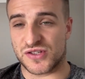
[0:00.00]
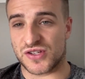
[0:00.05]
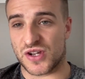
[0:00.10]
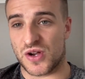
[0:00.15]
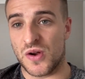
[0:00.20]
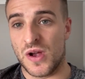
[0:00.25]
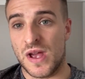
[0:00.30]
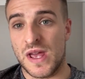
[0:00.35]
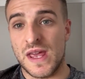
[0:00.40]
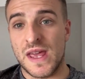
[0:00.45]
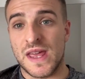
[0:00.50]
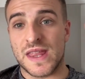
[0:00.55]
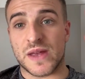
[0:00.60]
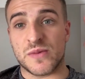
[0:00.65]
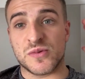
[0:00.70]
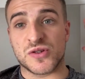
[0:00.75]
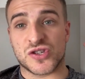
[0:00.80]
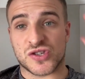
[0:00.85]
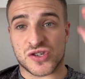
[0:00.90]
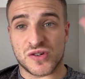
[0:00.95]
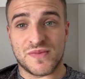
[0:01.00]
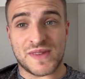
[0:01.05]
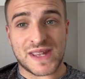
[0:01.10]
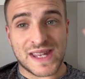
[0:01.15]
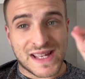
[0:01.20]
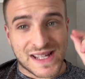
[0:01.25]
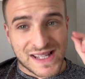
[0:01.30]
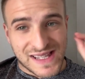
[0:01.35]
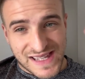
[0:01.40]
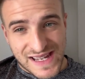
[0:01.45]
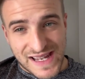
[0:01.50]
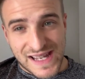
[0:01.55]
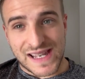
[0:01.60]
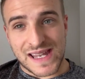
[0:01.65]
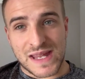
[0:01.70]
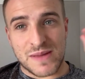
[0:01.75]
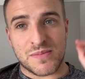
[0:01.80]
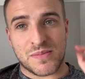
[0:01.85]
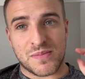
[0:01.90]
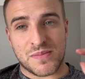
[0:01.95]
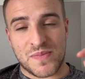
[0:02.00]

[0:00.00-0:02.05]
So there was something clearly